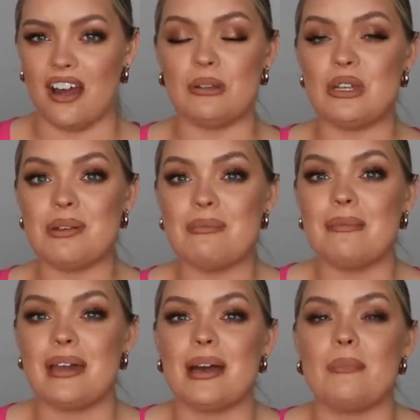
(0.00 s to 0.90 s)
I've been doing my
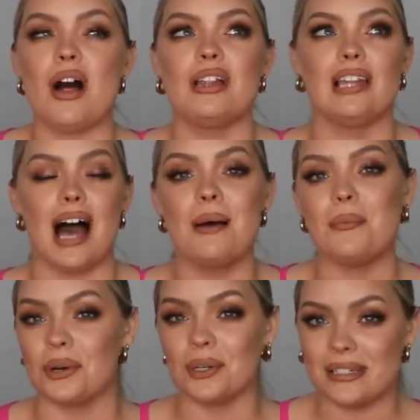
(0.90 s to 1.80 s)
makeup a lot
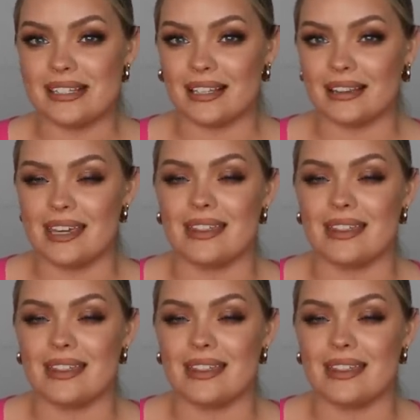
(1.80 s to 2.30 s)
more recently.